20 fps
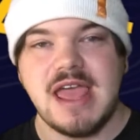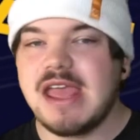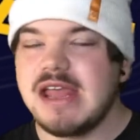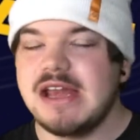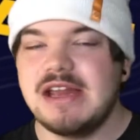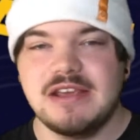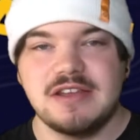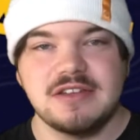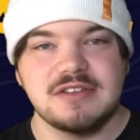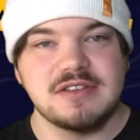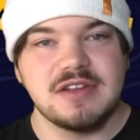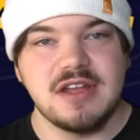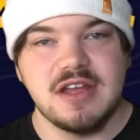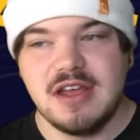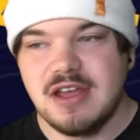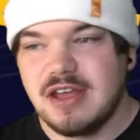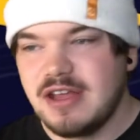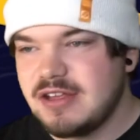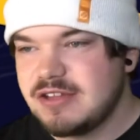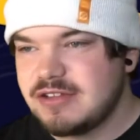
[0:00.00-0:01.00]
alien
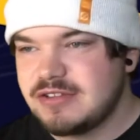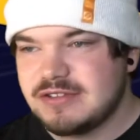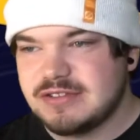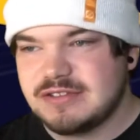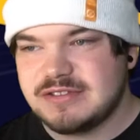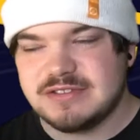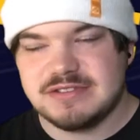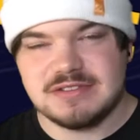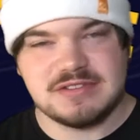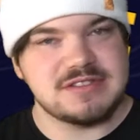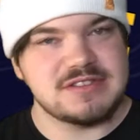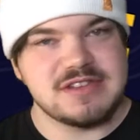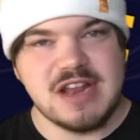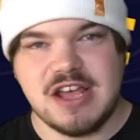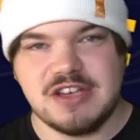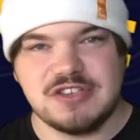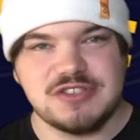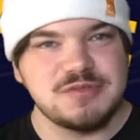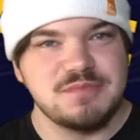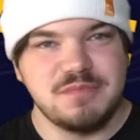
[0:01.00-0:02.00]

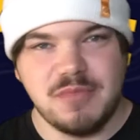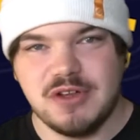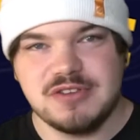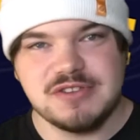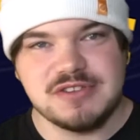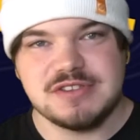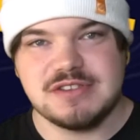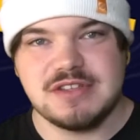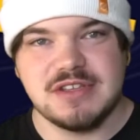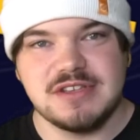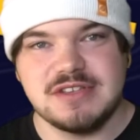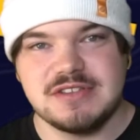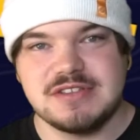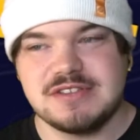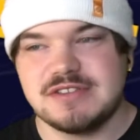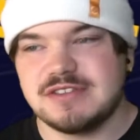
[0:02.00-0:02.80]
slash monsters.